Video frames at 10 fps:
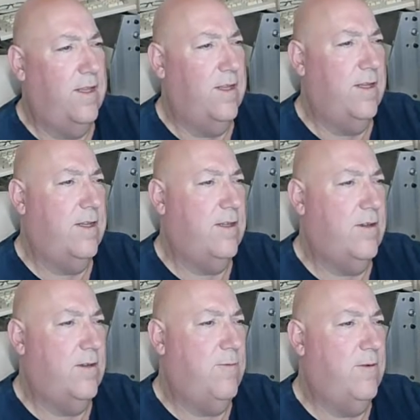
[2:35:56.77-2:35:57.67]
Let's
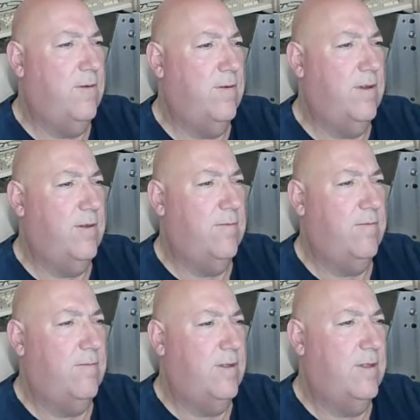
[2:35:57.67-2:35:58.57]
just put. Oh
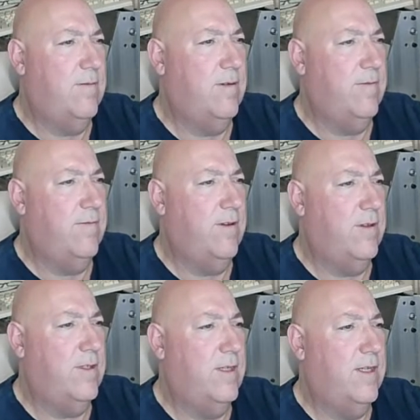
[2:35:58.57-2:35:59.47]
no, I've
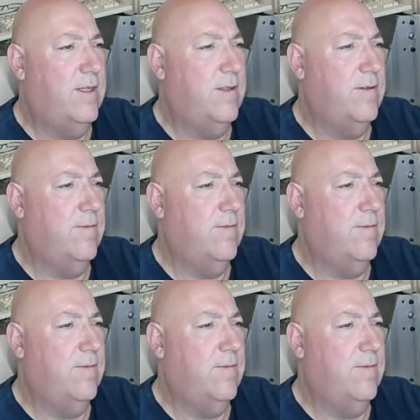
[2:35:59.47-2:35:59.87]
lost it. Hang on.